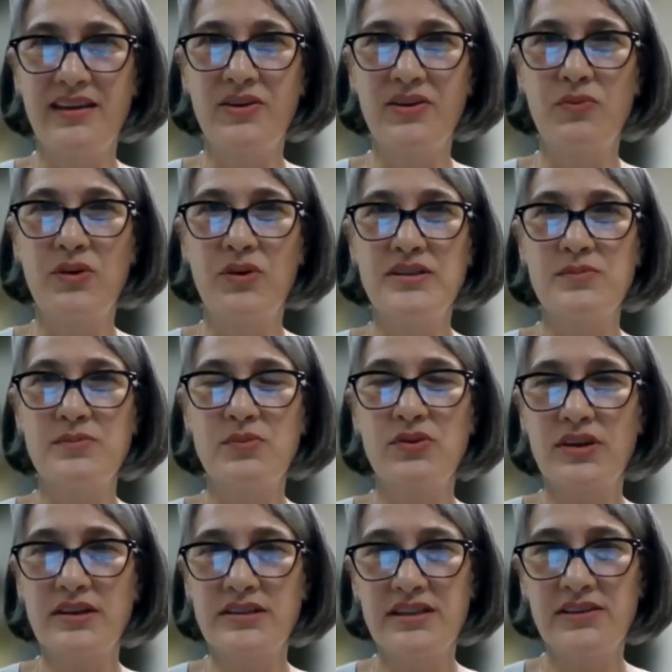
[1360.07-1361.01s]
What's
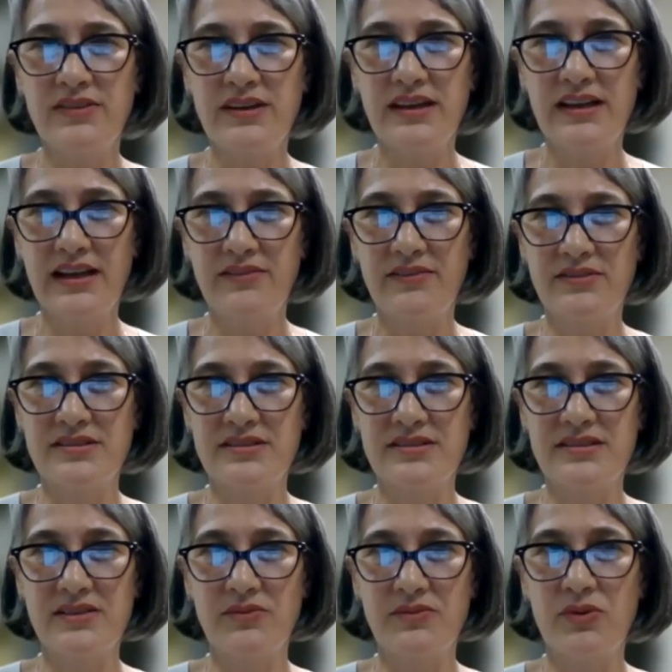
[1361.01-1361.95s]
productivity
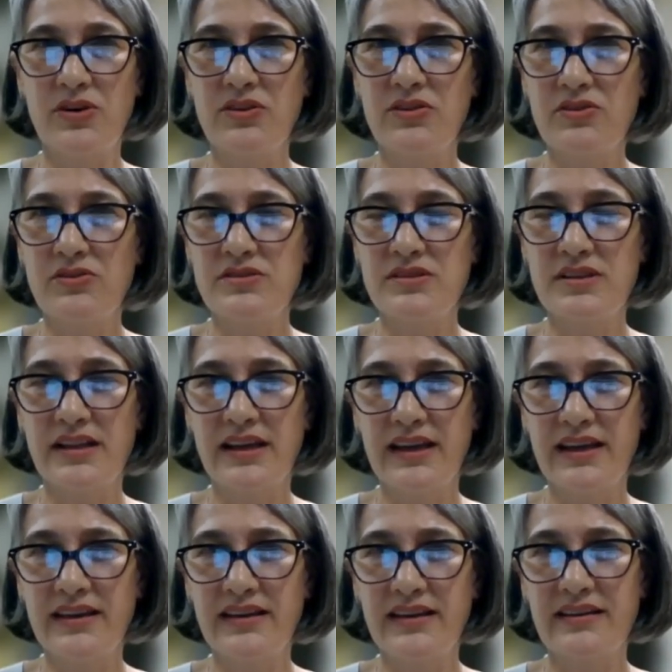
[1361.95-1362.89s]
levels? What are those like?